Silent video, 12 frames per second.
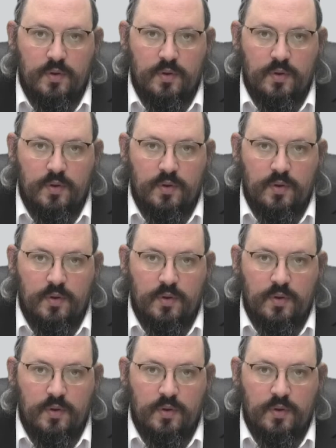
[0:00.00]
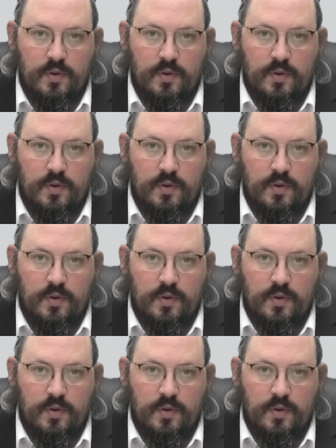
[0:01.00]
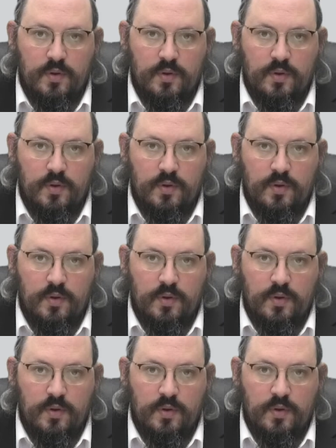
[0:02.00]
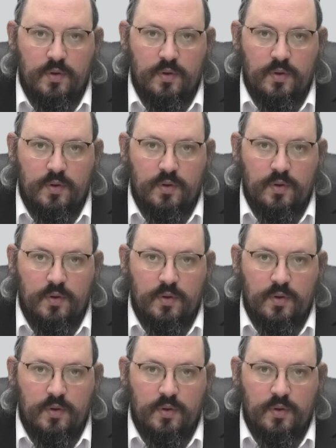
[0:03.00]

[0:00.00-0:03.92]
(no lip movement)